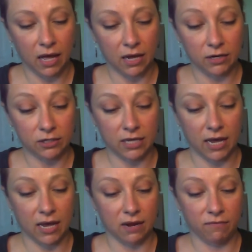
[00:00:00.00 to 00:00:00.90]

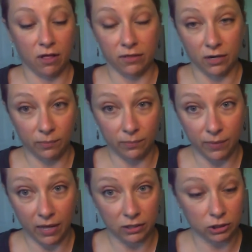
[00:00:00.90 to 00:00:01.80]
underside of all the nail
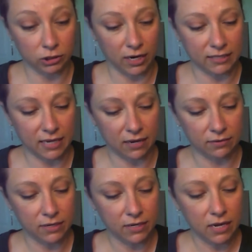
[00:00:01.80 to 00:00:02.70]
polish dries
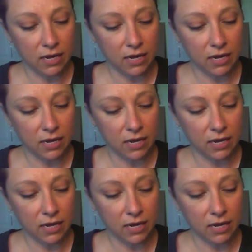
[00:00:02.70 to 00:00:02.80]
out.